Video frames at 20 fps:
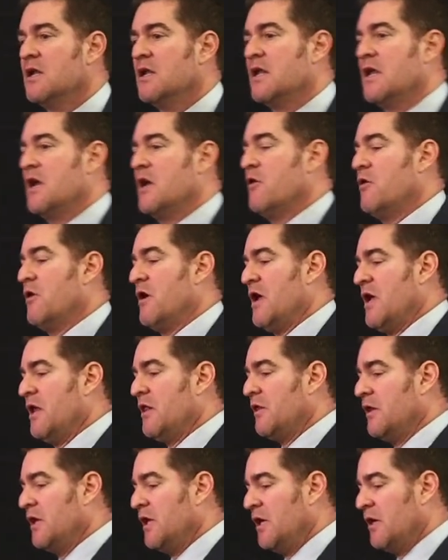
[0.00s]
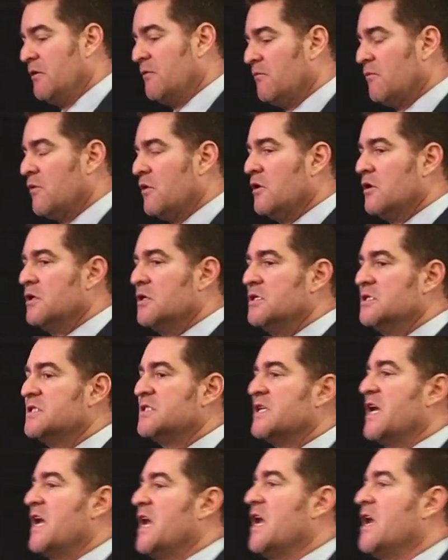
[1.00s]
Now, Hayley
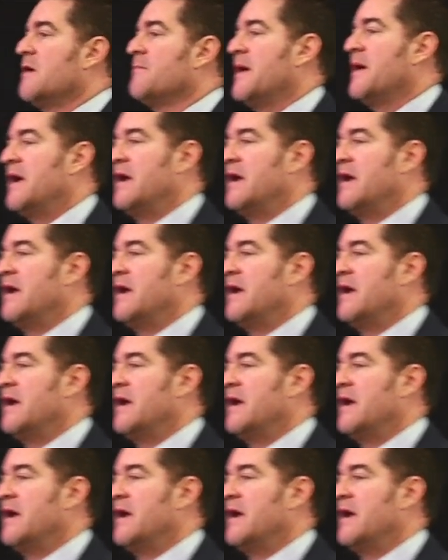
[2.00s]
was a,